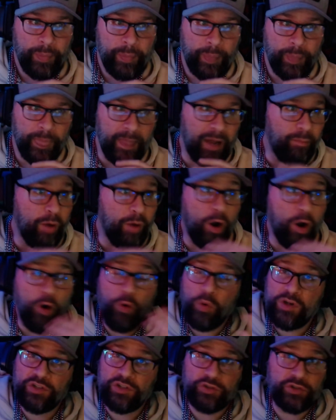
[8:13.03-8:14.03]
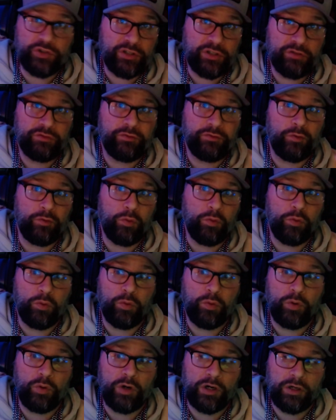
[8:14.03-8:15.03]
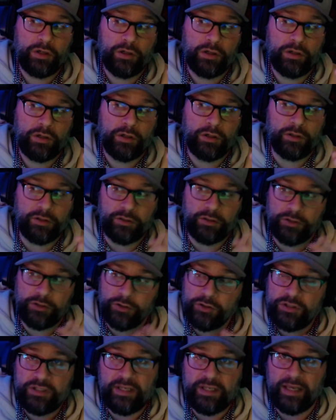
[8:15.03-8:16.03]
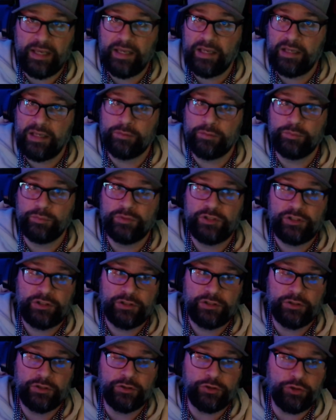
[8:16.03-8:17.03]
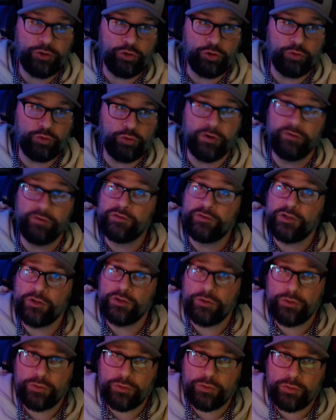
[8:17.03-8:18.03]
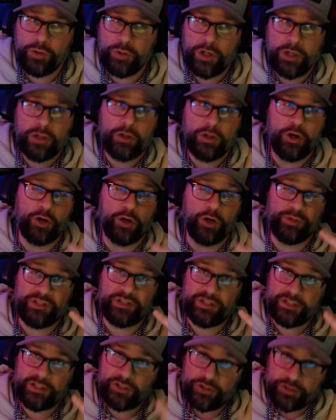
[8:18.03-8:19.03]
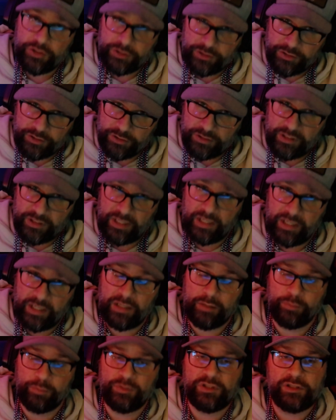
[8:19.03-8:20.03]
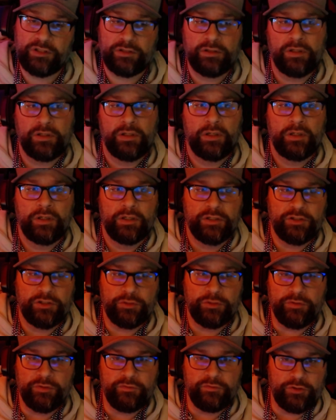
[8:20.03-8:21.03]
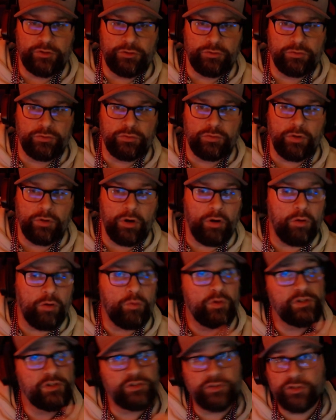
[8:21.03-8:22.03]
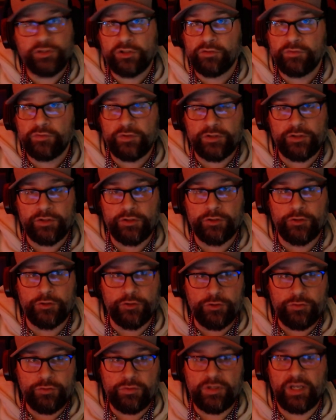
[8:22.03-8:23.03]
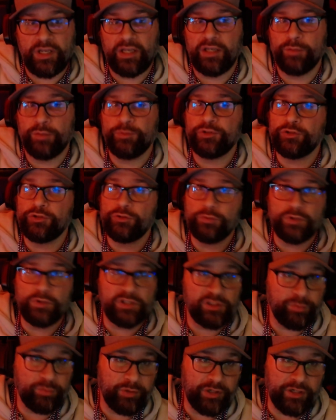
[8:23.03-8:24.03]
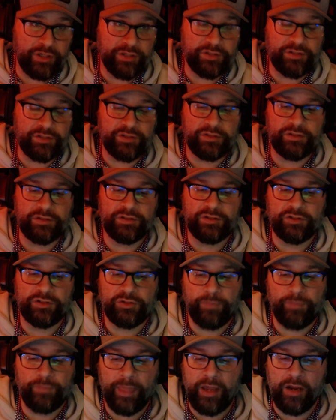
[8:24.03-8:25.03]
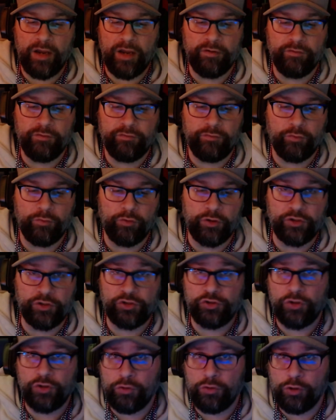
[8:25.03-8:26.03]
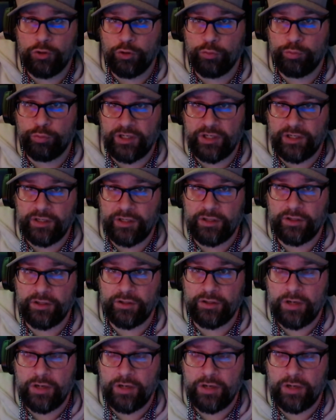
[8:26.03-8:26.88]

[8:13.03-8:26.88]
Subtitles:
I'm always looking for good games to review or potentially good games to review. Always looking for new games, new experiences for a solo player